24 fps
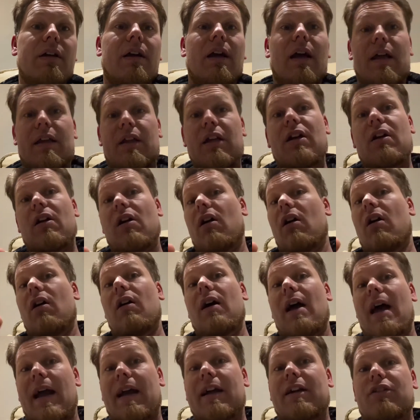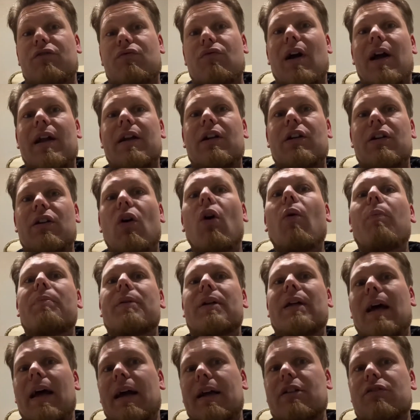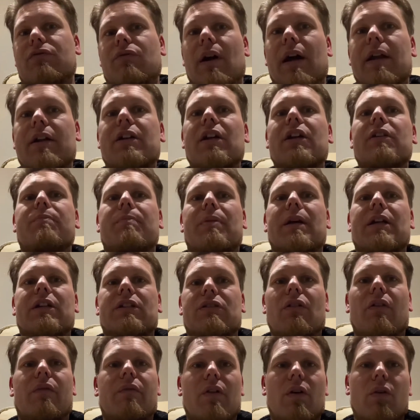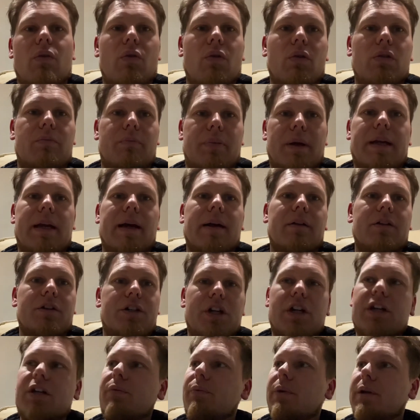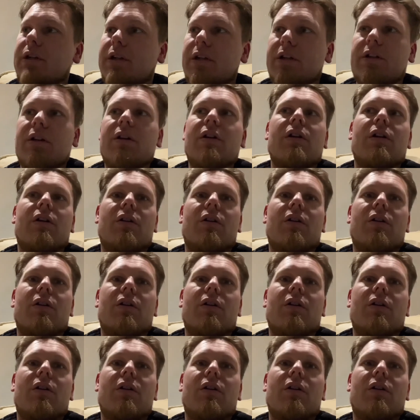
Any car X-Reg, up to X-Reg, is based off the old PLG, which is